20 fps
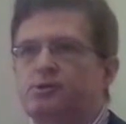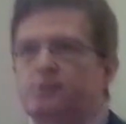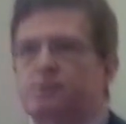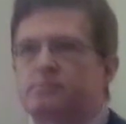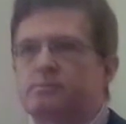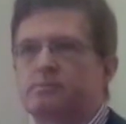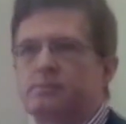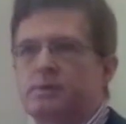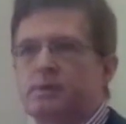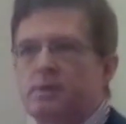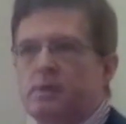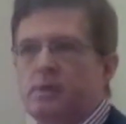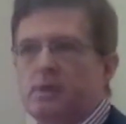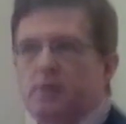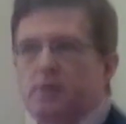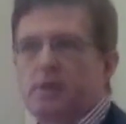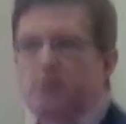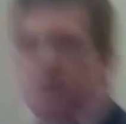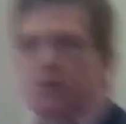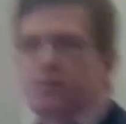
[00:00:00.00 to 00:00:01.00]
ocean.
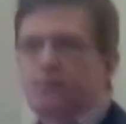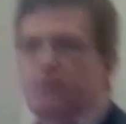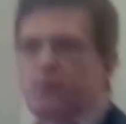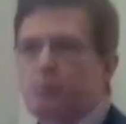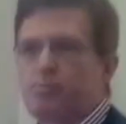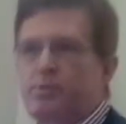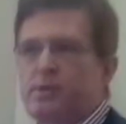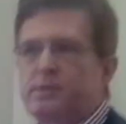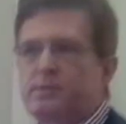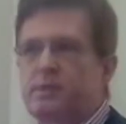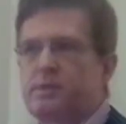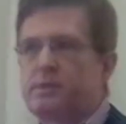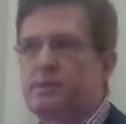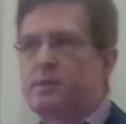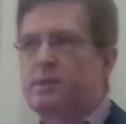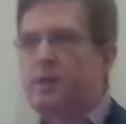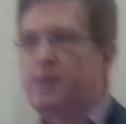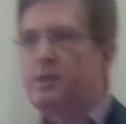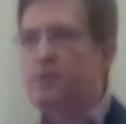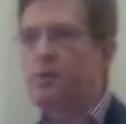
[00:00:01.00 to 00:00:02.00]
For a
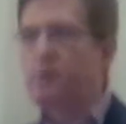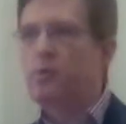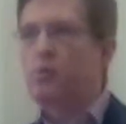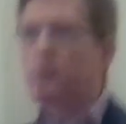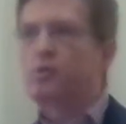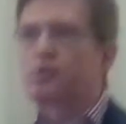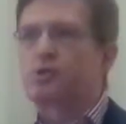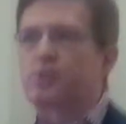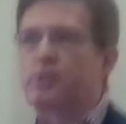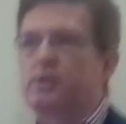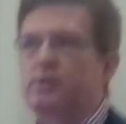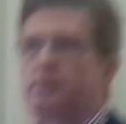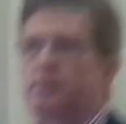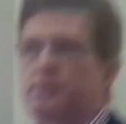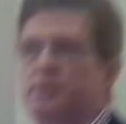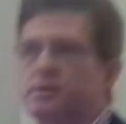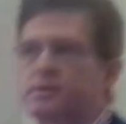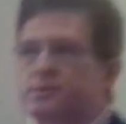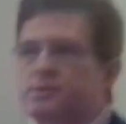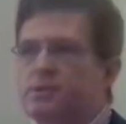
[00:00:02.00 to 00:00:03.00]
business in Yorkshire
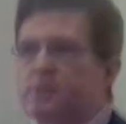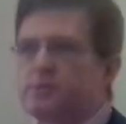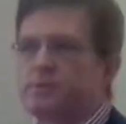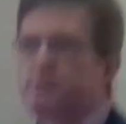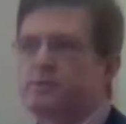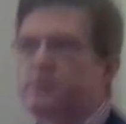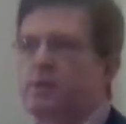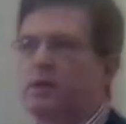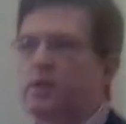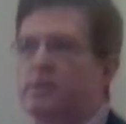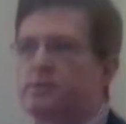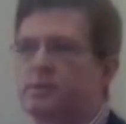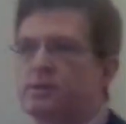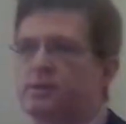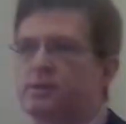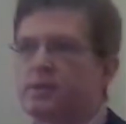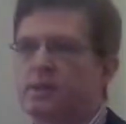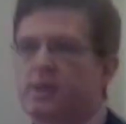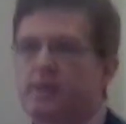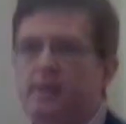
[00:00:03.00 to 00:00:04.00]
that's just
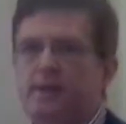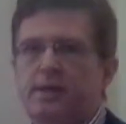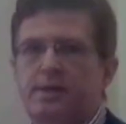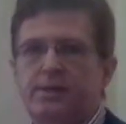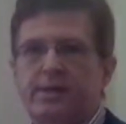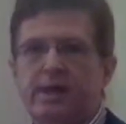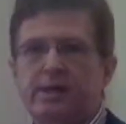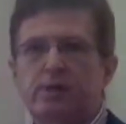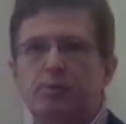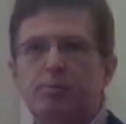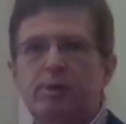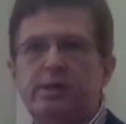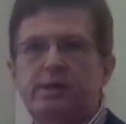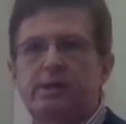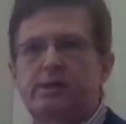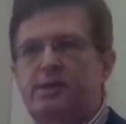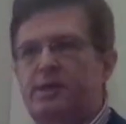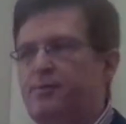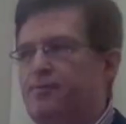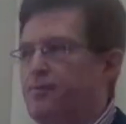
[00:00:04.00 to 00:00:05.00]
started, that can be
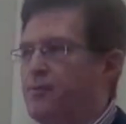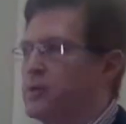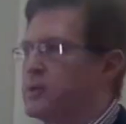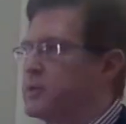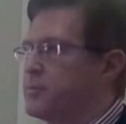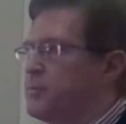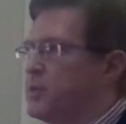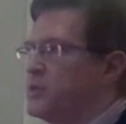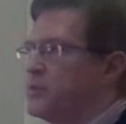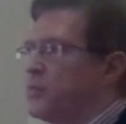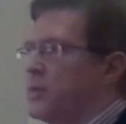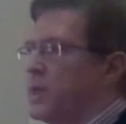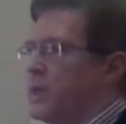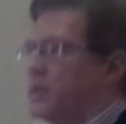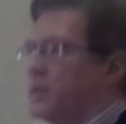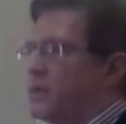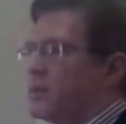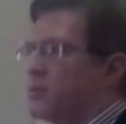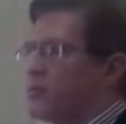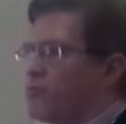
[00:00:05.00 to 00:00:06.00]
the difference
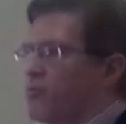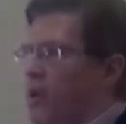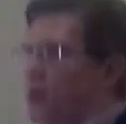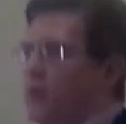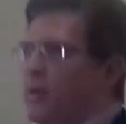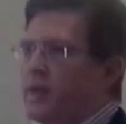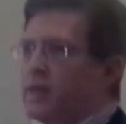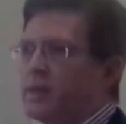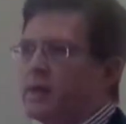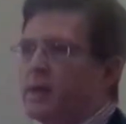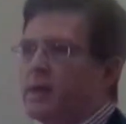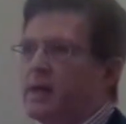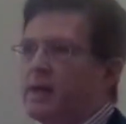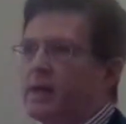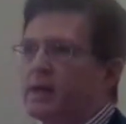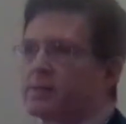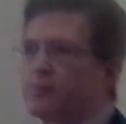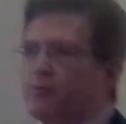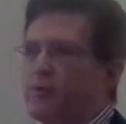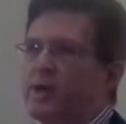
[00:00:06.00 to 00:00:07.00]
between growing
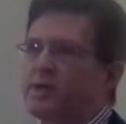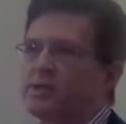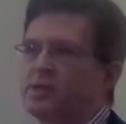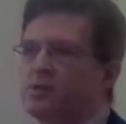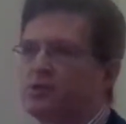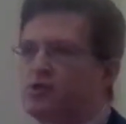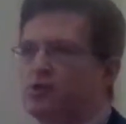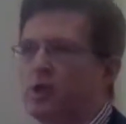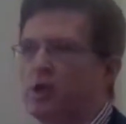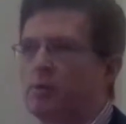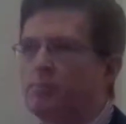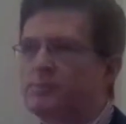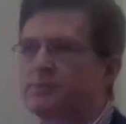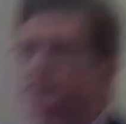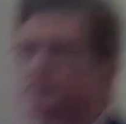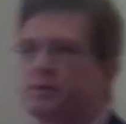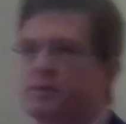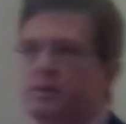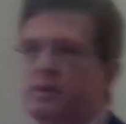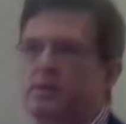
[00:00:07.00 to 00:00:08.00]
and creating
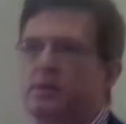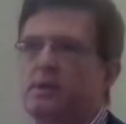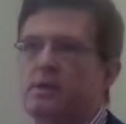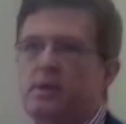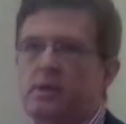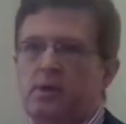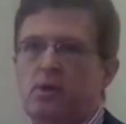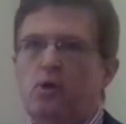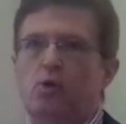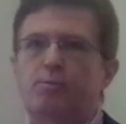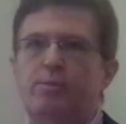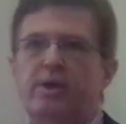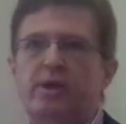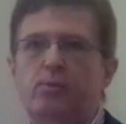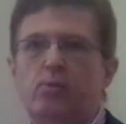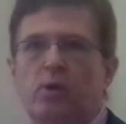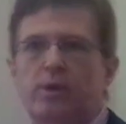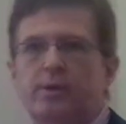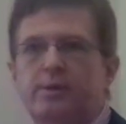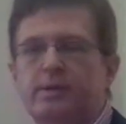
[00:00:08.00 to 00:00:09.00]
jobs or
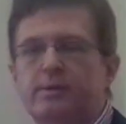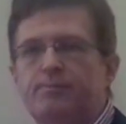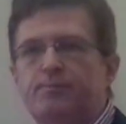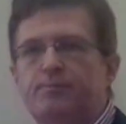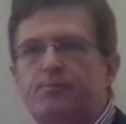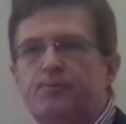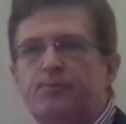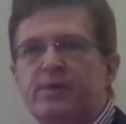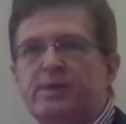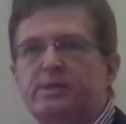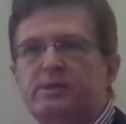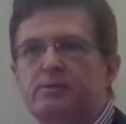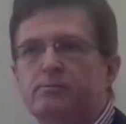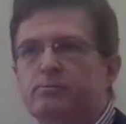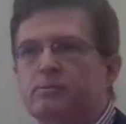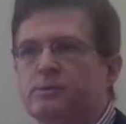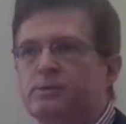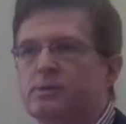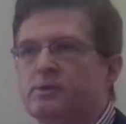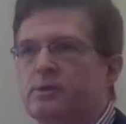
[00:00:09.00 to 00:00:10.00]
being one of the
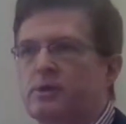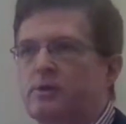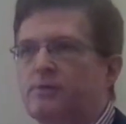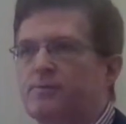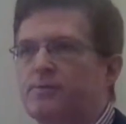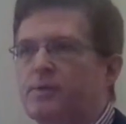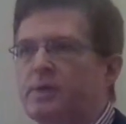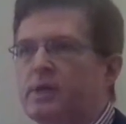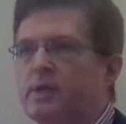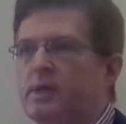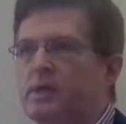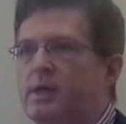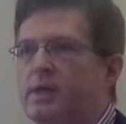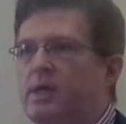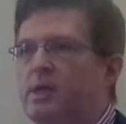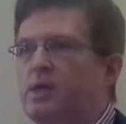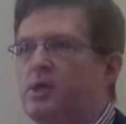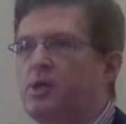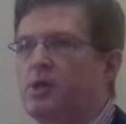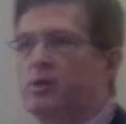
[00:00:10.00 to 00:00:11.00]
victims of the
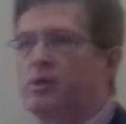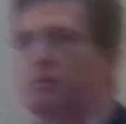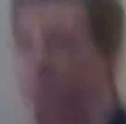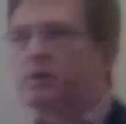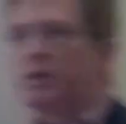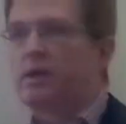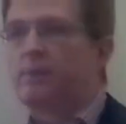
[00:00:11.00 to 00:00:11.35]
EU